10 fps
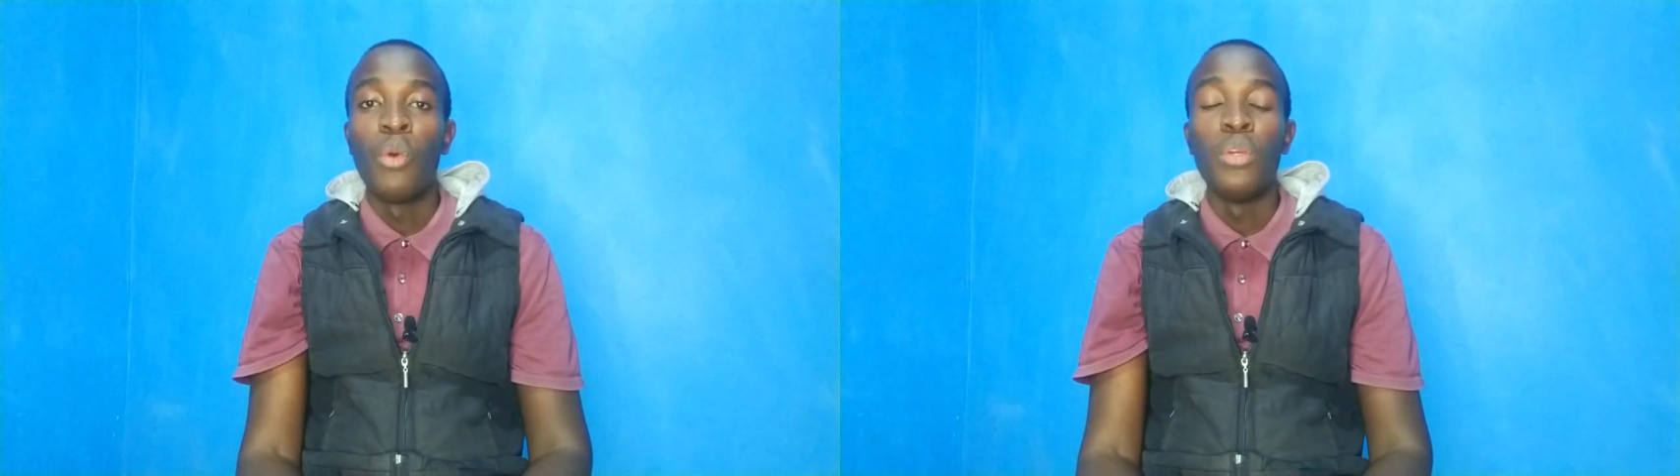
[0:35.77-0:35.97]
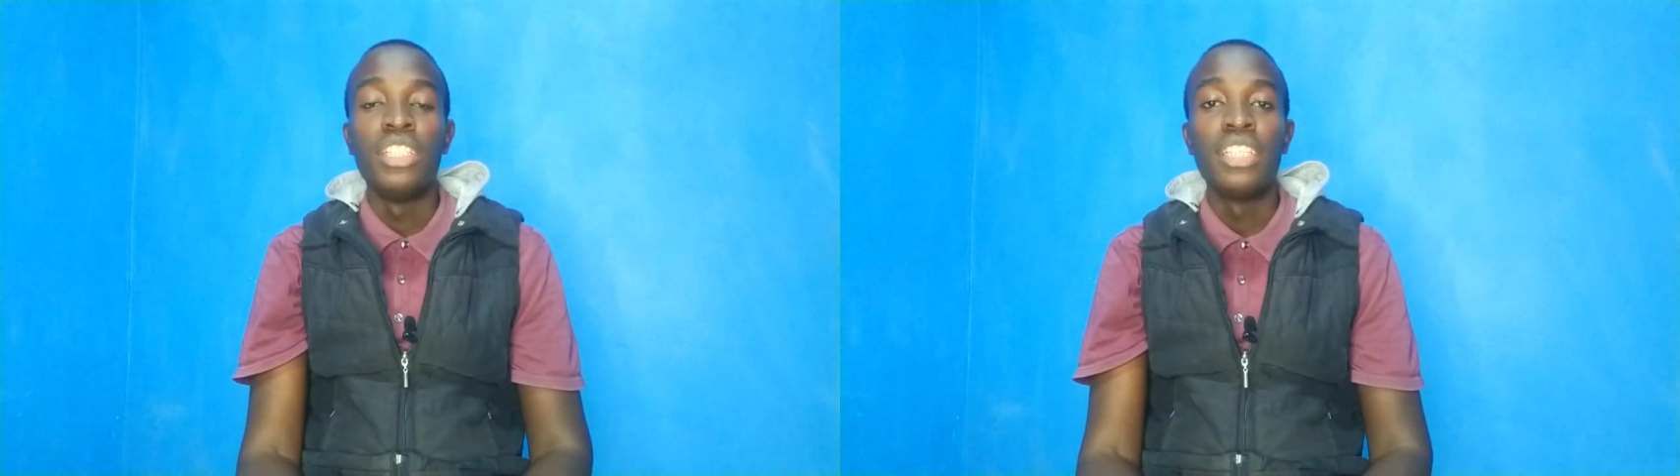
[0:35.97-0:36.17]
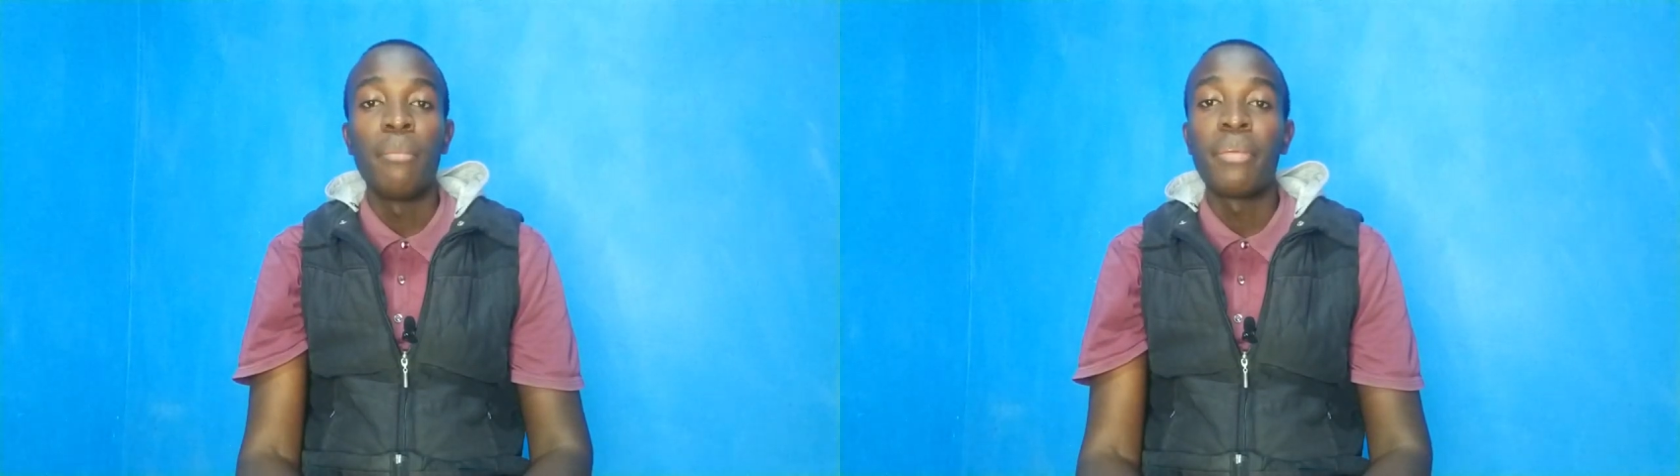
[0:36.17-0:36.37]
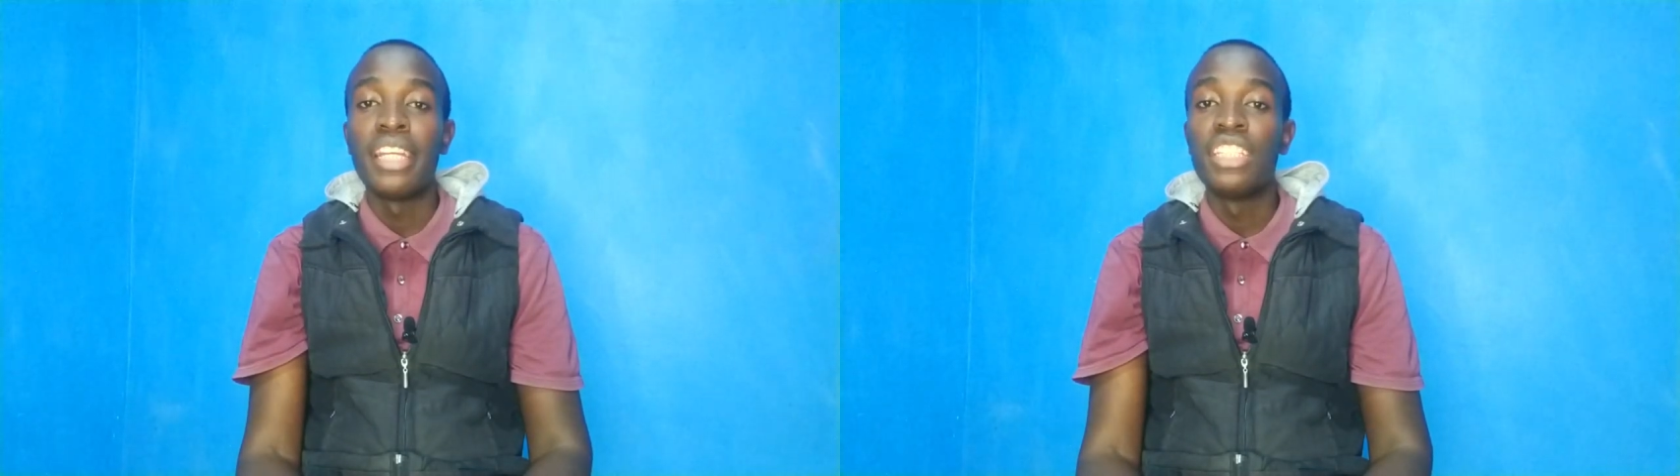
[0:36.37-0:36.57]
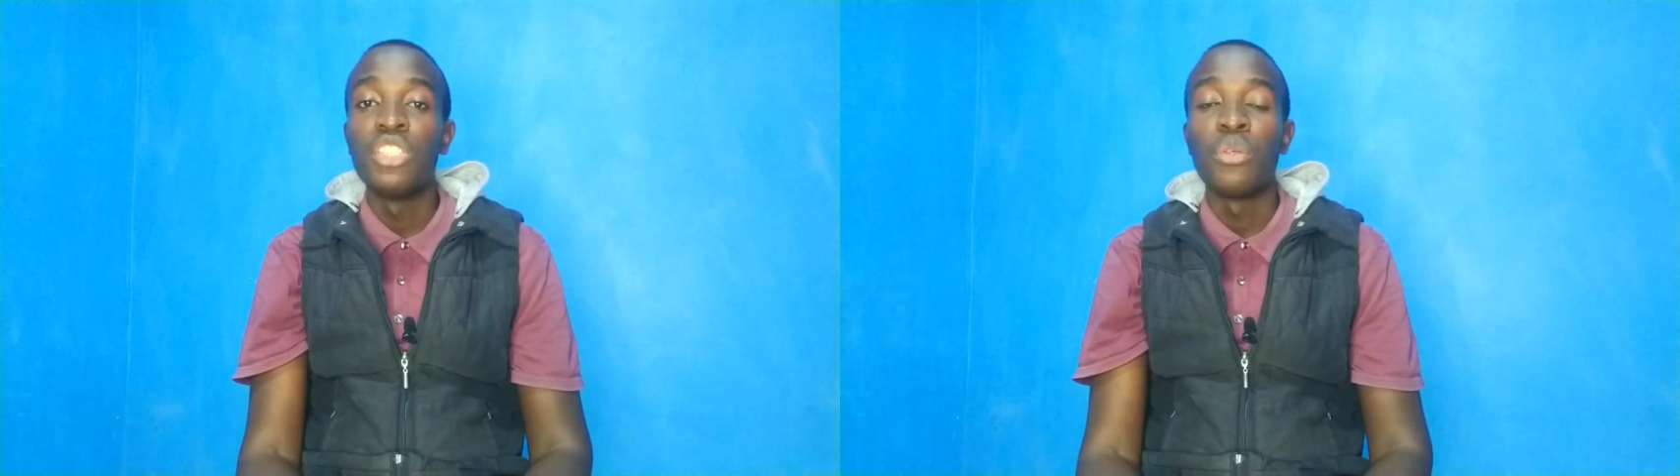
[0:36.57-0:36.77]
we'll jump
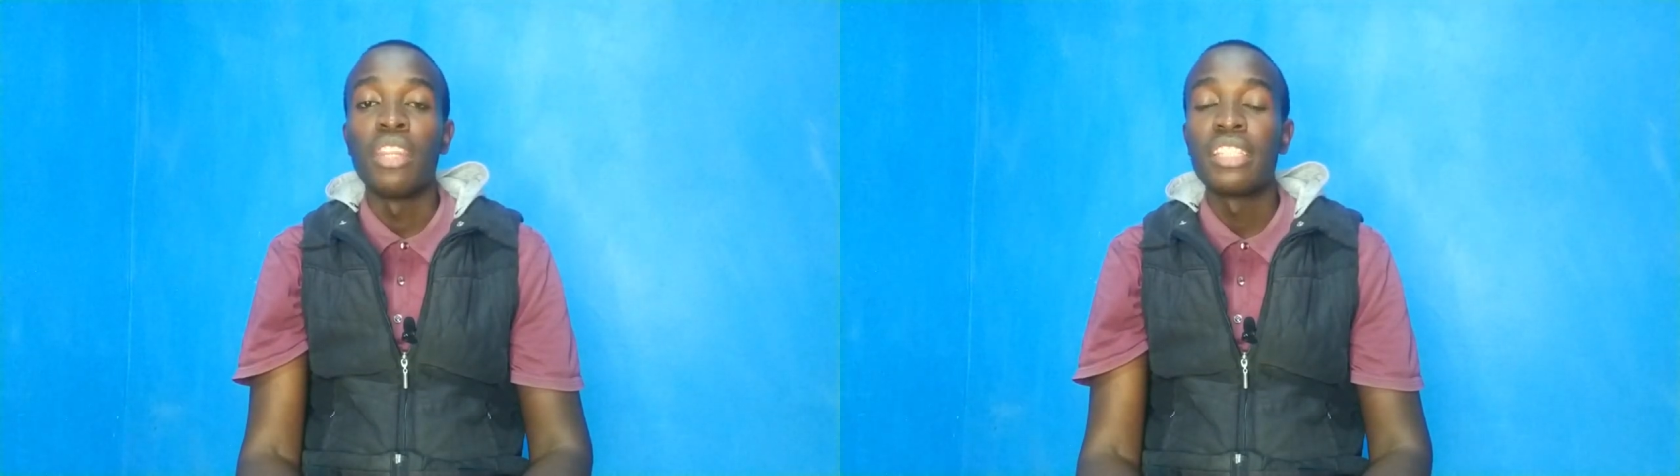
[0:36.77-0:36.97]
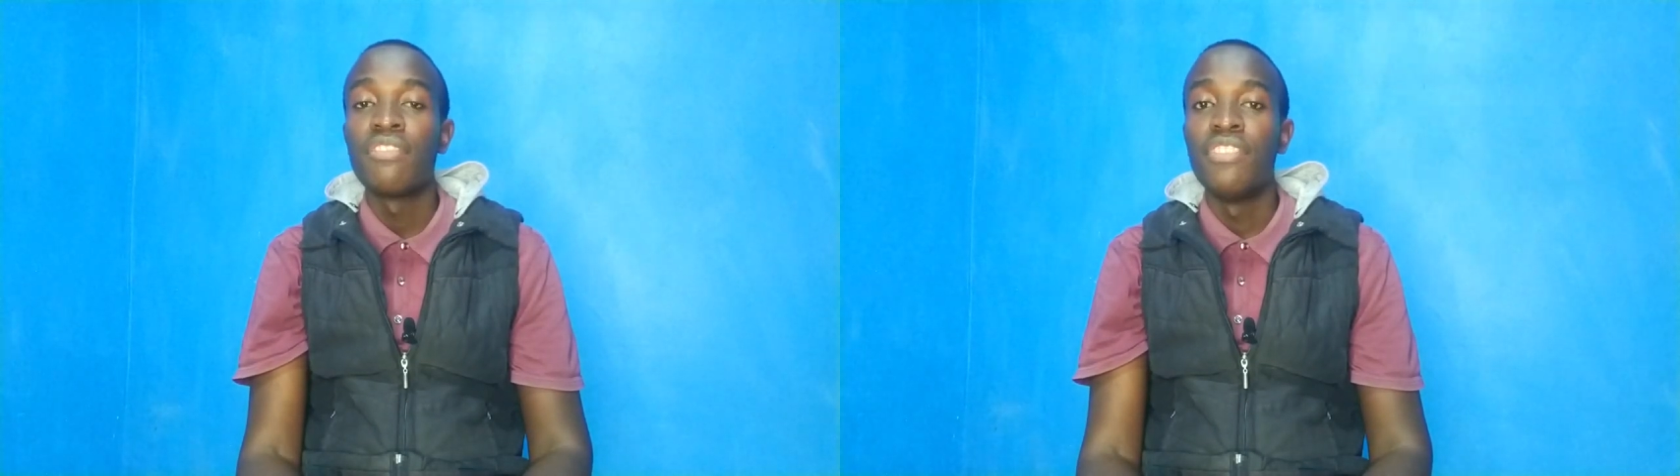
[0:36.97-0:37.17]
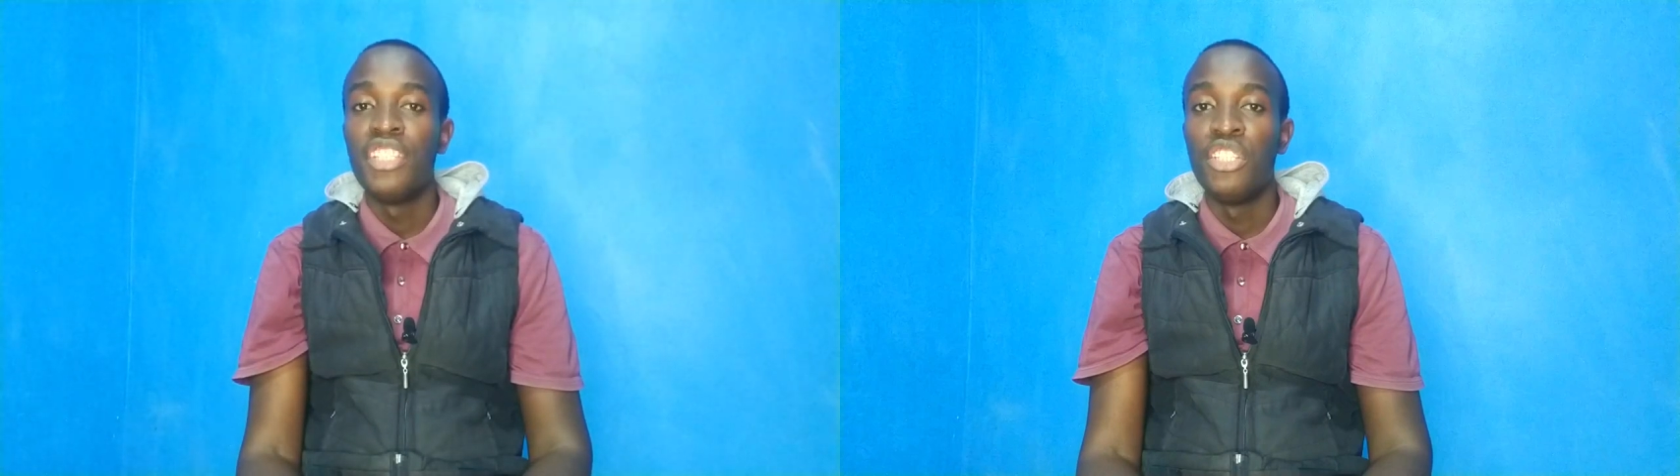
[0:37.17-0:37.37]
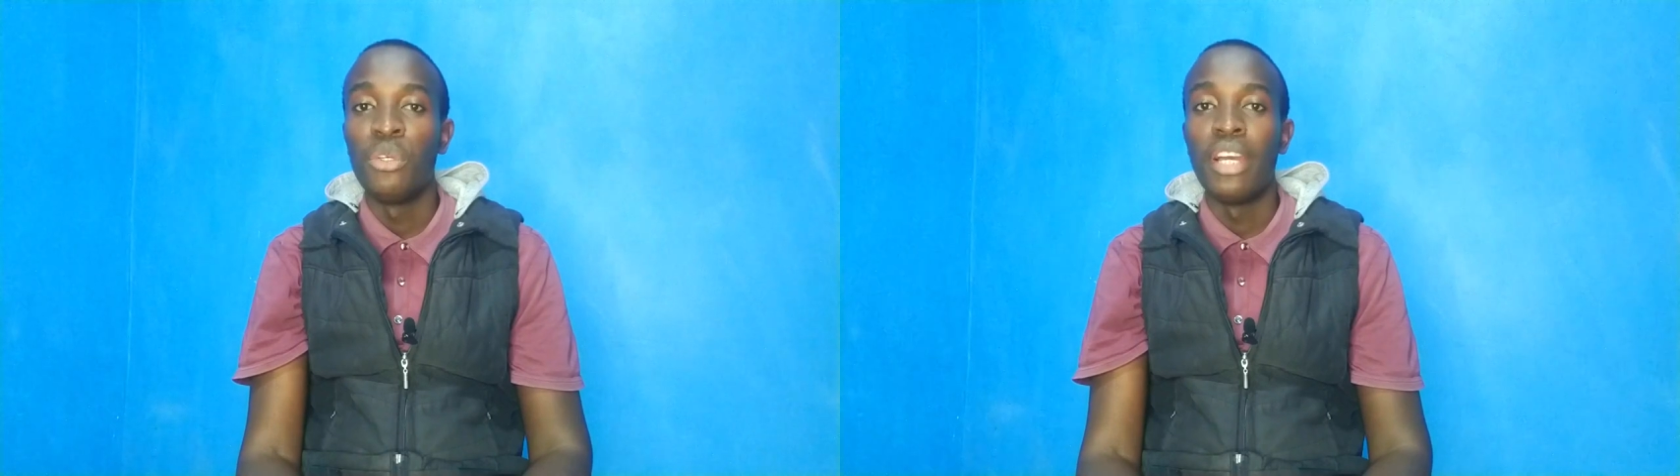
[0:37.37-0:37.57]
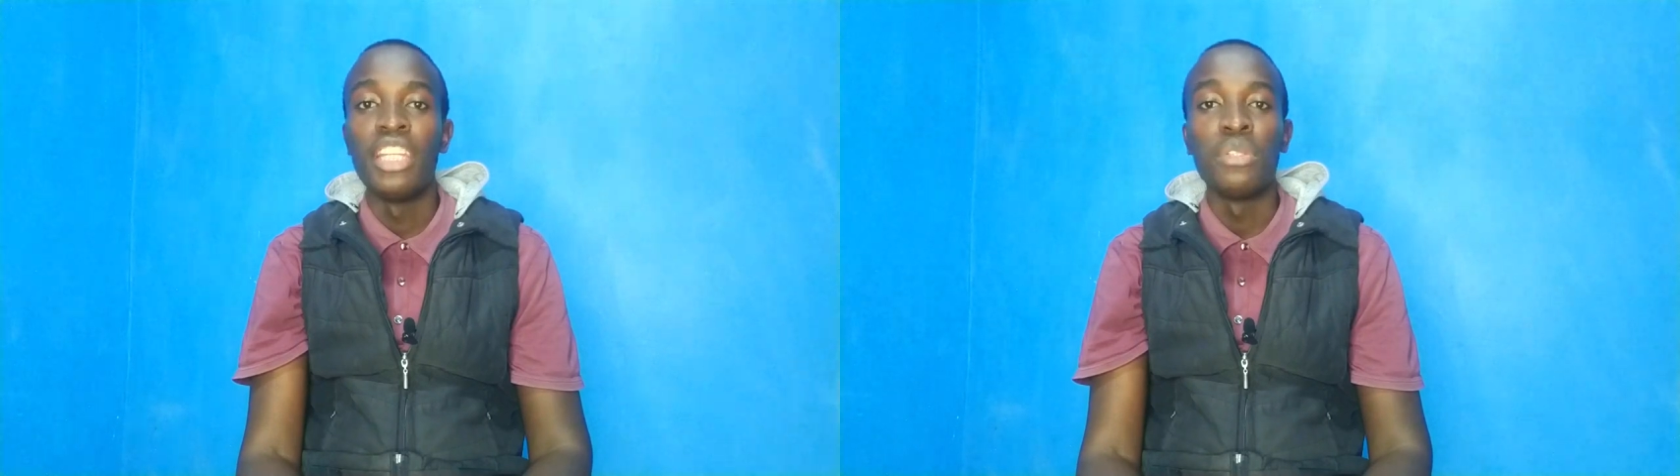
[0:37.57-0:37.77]
right into this
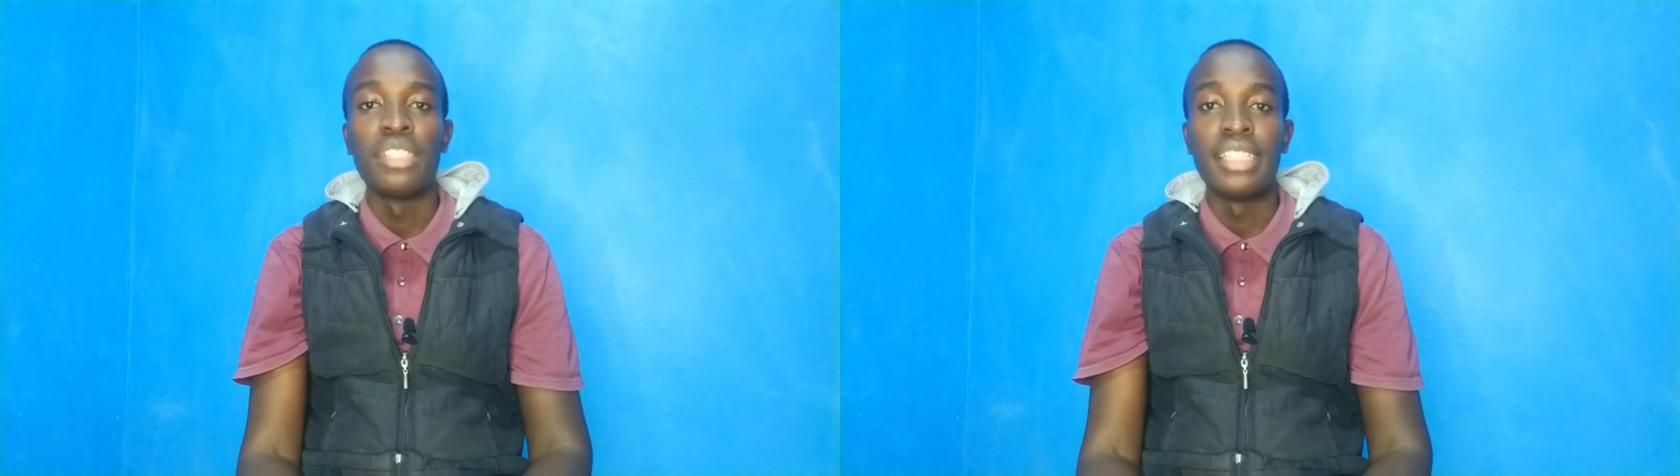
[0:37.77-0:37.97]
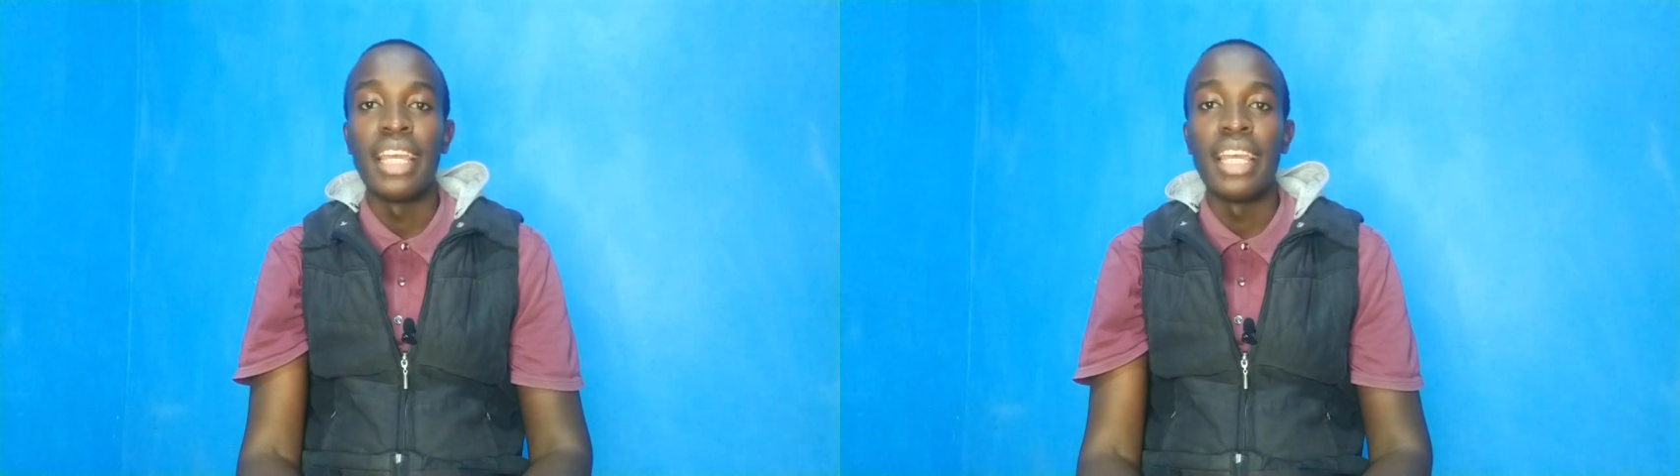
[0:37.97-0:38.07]
video and you'll see